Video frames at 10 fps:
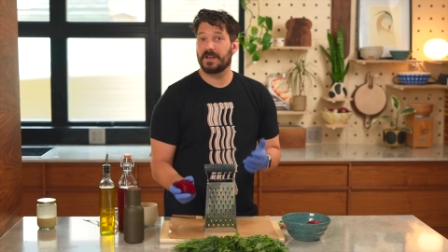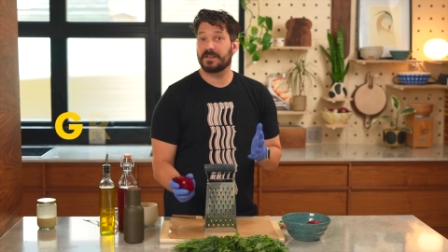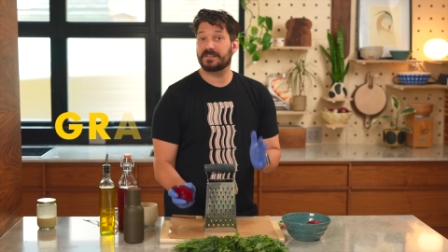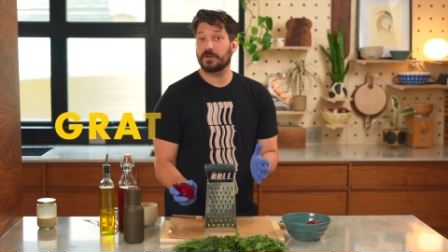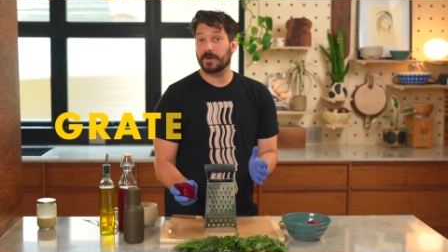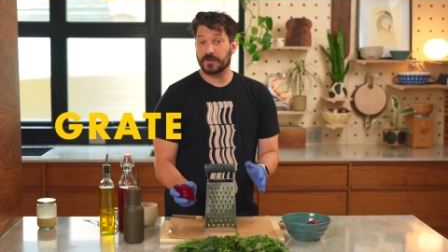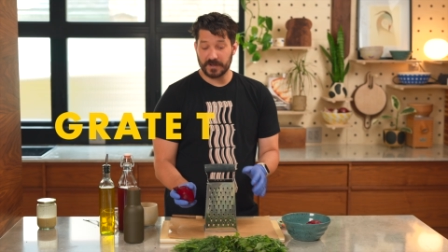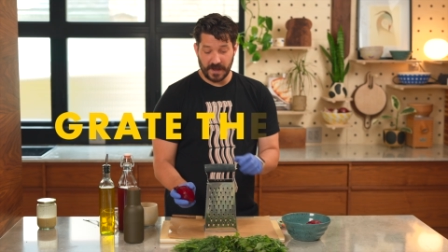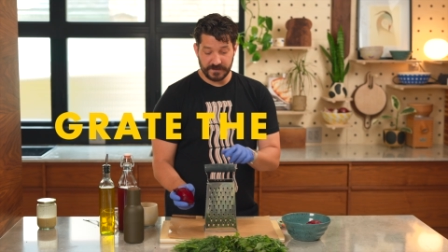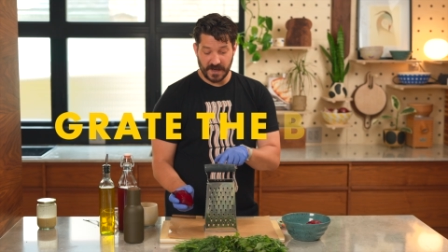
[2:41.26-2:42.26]
Still with your
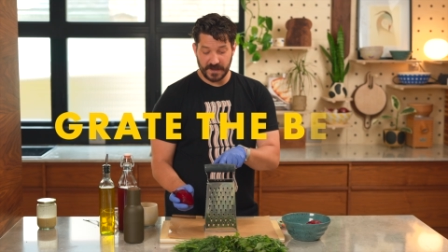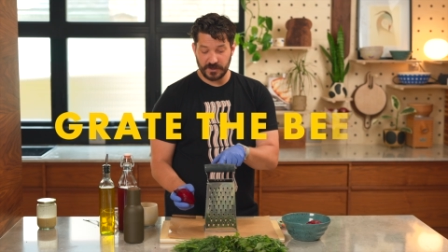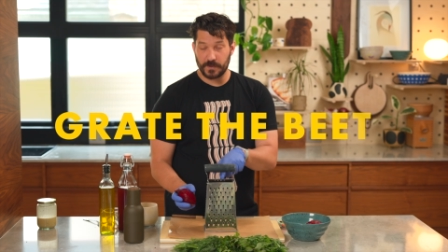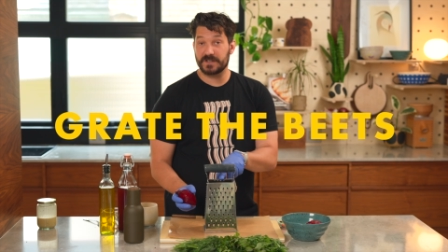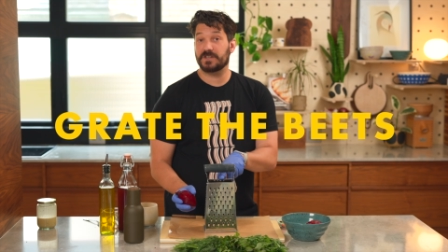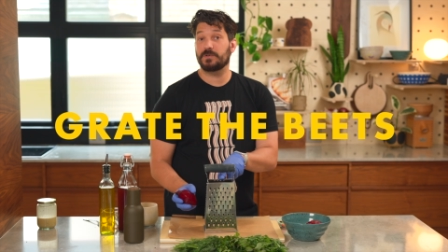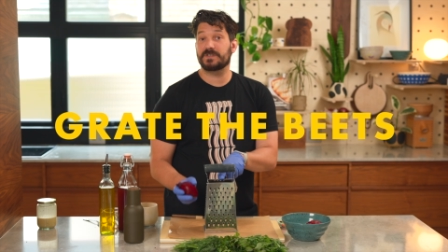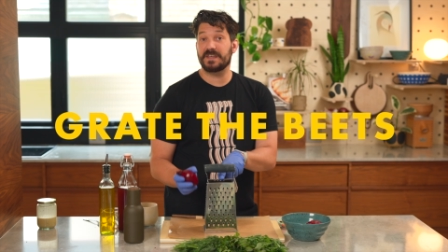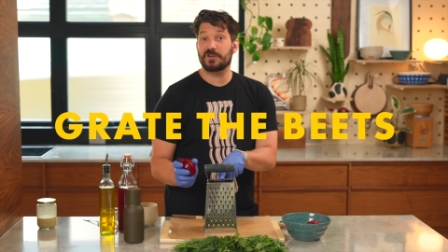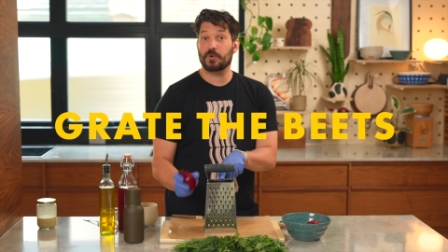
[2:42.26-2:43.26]
gloves on, you want to use
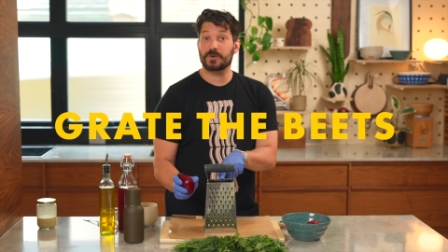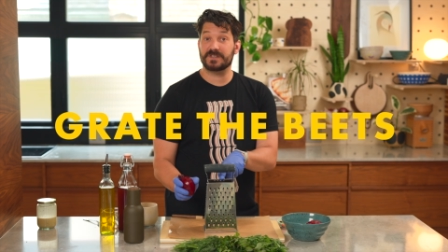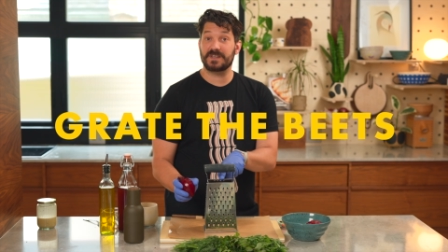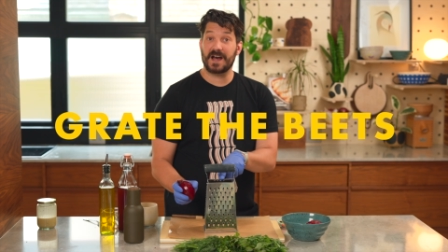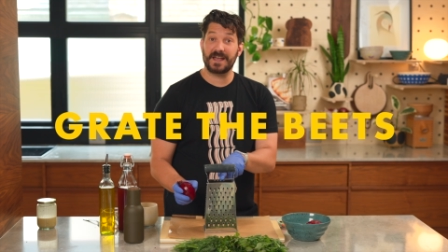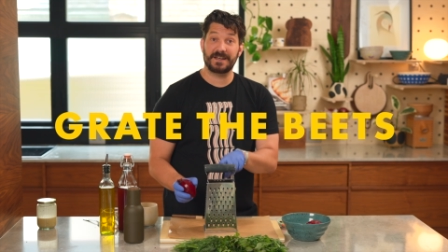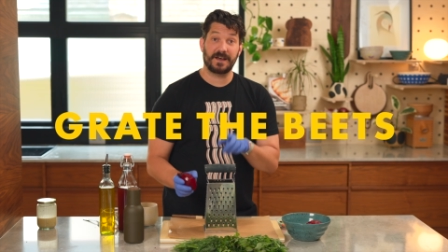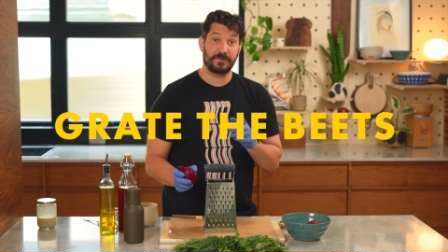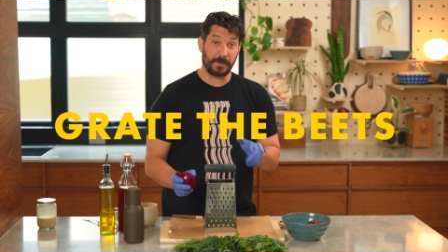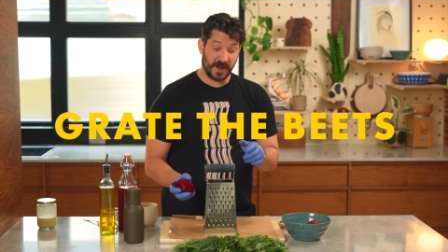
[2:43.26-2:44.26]
the coarse side
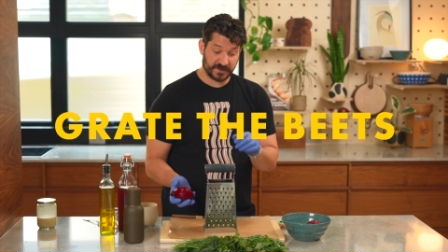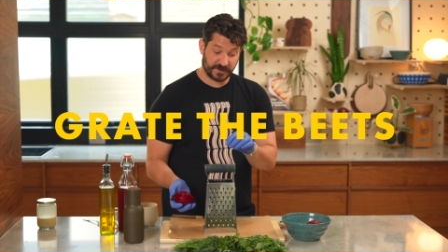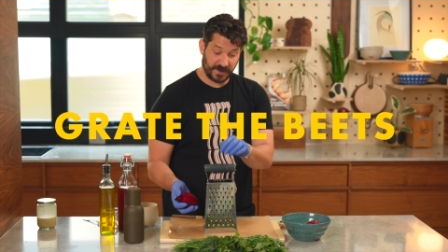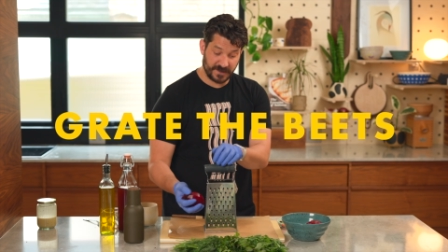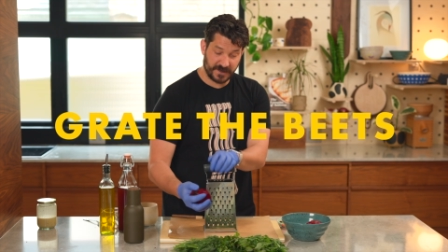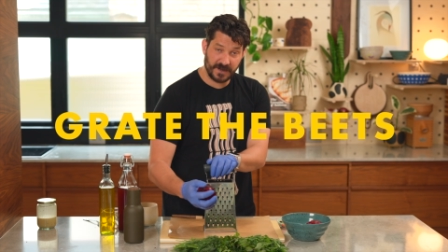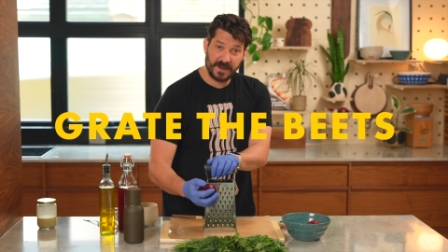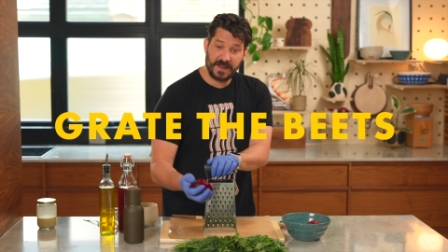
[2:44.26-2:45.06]
of a box grater